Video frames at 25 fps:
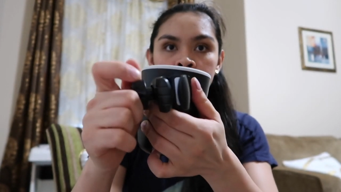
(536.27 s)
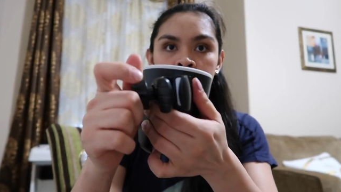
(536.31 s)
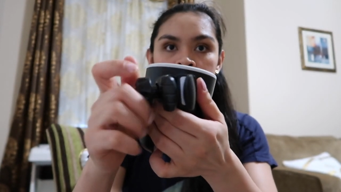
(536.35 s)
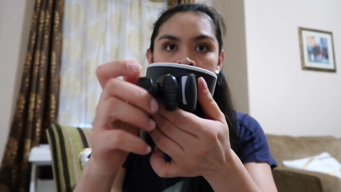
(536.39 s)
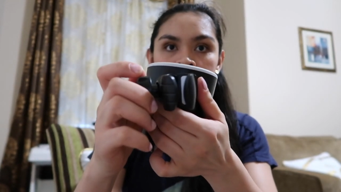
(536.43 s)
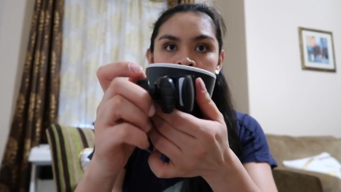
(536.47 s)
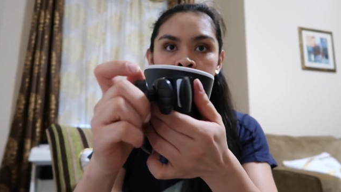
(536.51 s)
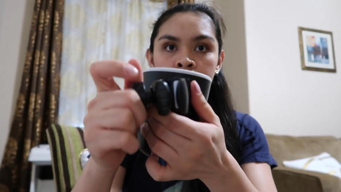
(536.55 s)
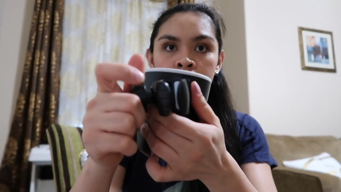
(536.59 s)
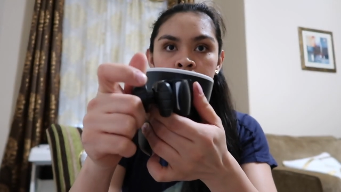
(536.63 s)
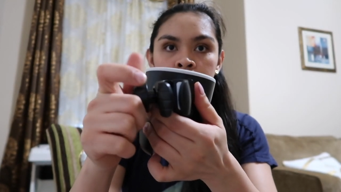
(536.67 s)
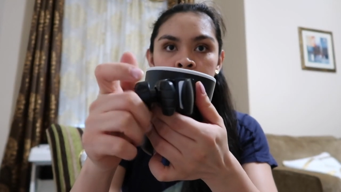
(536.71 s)

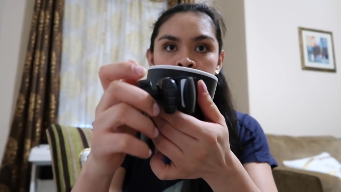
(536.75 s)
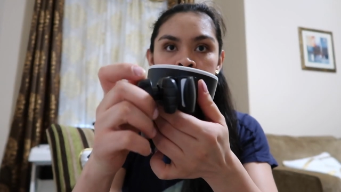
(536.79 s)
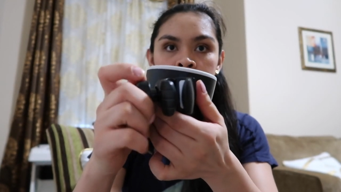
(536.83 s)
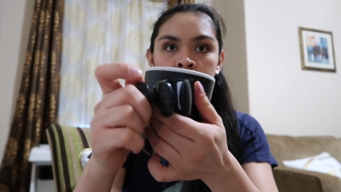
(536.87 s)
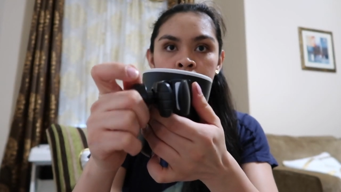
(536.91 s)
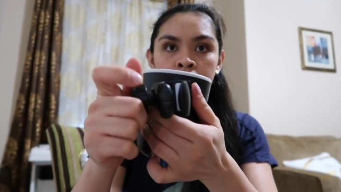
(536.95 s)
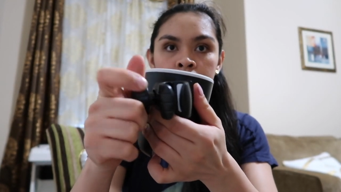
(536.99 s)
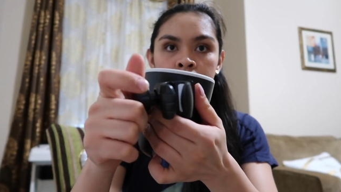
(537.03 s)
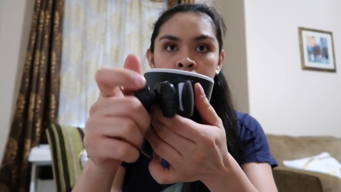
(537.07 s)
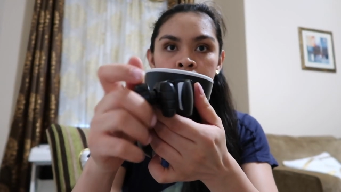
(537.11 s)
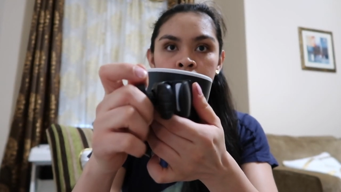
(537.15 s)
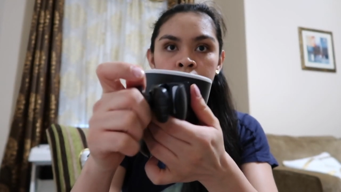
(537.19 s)

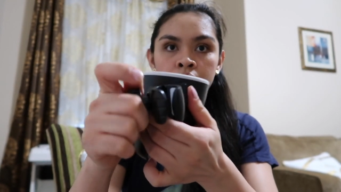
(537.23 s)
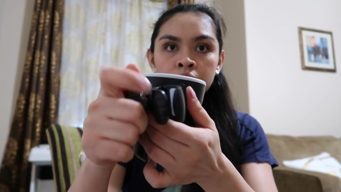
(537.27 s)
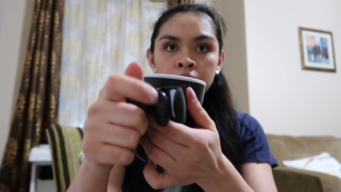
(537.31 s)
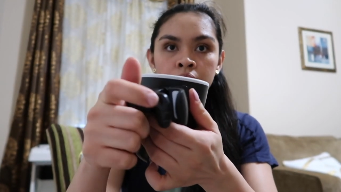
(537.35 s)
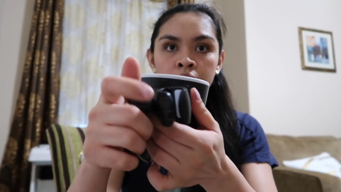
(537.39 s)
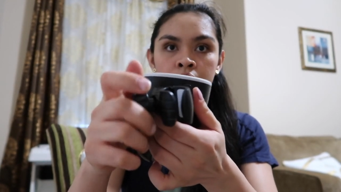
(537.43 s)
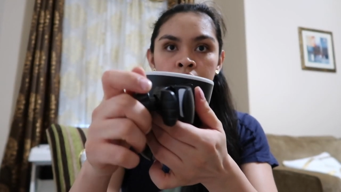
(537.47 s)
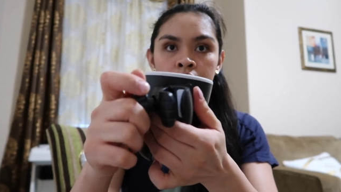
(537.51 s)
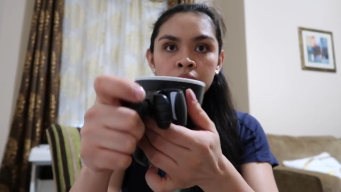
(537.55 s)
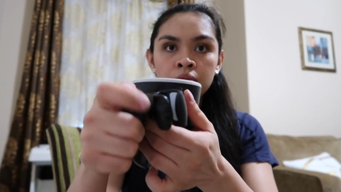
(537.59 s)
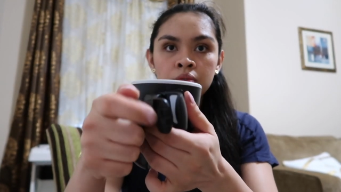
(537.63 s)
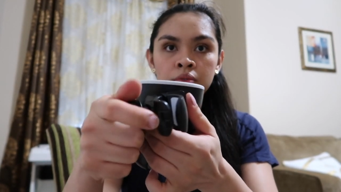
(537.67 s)

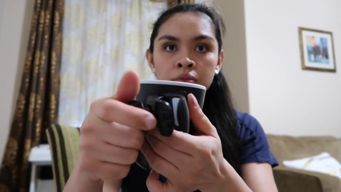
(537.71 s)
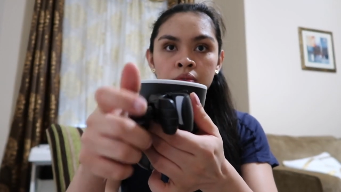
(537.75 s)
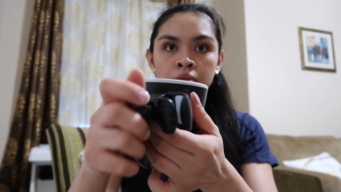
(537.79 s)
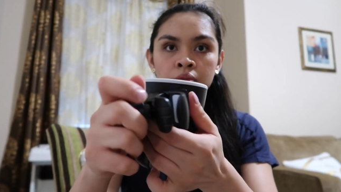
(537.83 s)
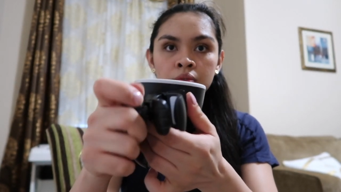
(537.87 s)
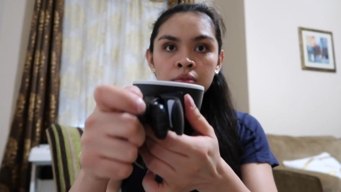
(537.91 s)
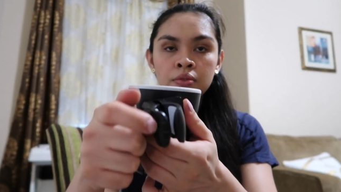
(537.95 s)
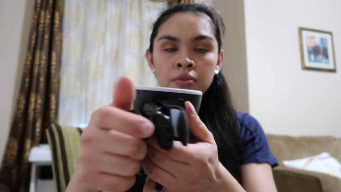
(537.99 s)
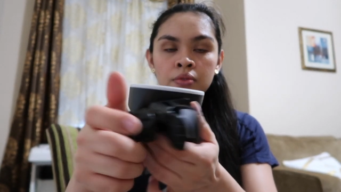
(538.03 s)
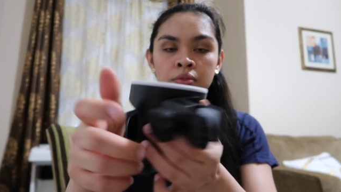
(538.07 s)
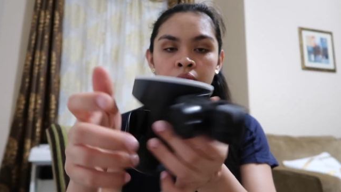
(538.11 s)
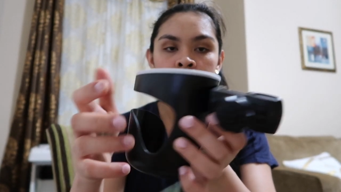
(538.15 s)

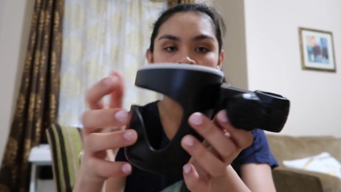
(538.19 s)
No one is speaking in this clip.